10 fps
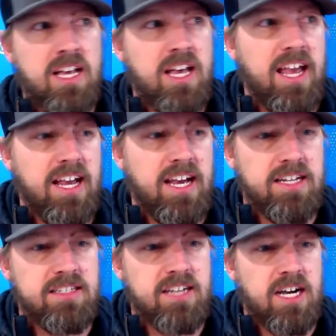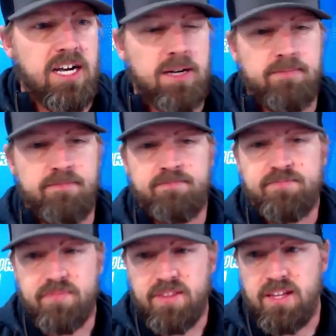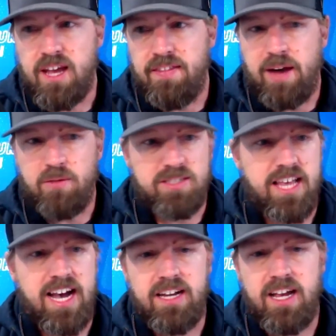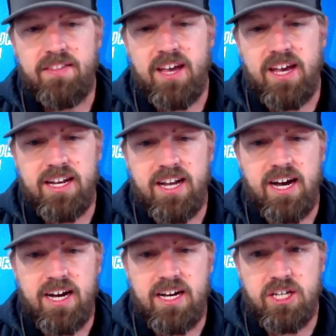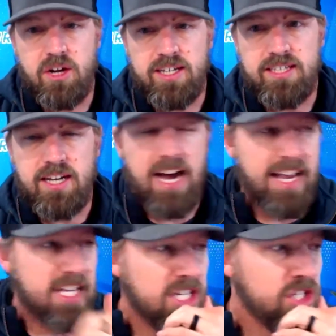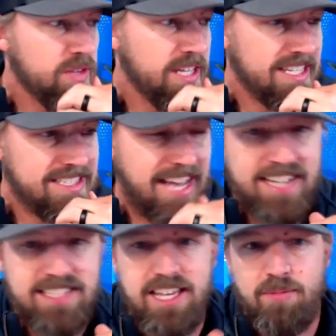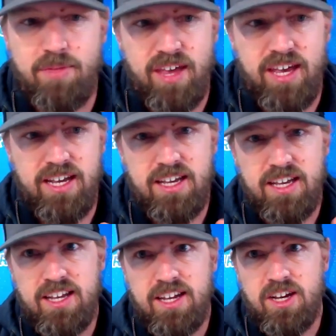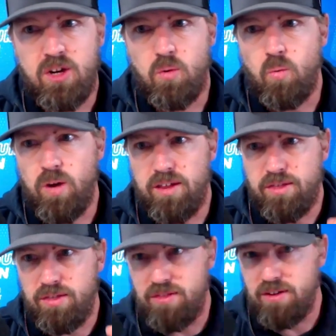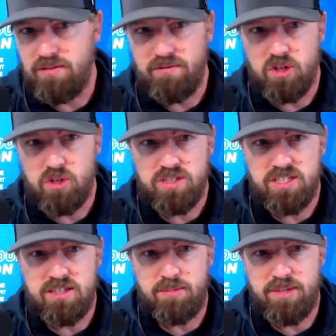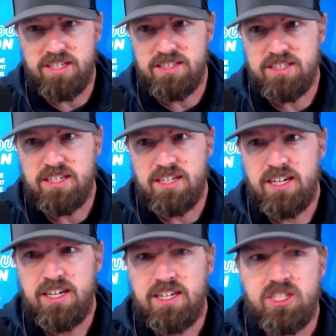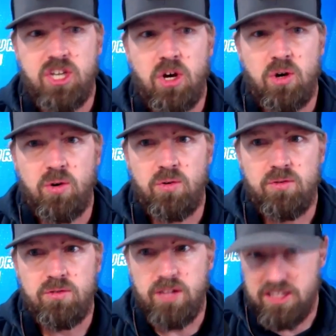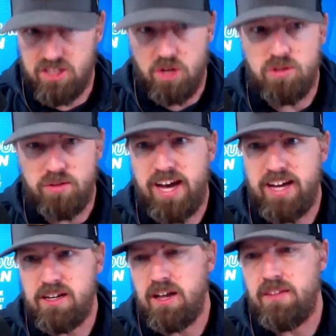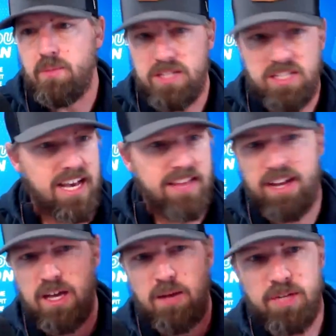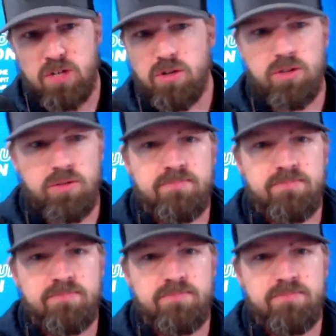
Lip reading: and that was that. And then, I said, I can do the exact same thing with the virtual assistant business. So let's go do that. And then we did that, and that company grew.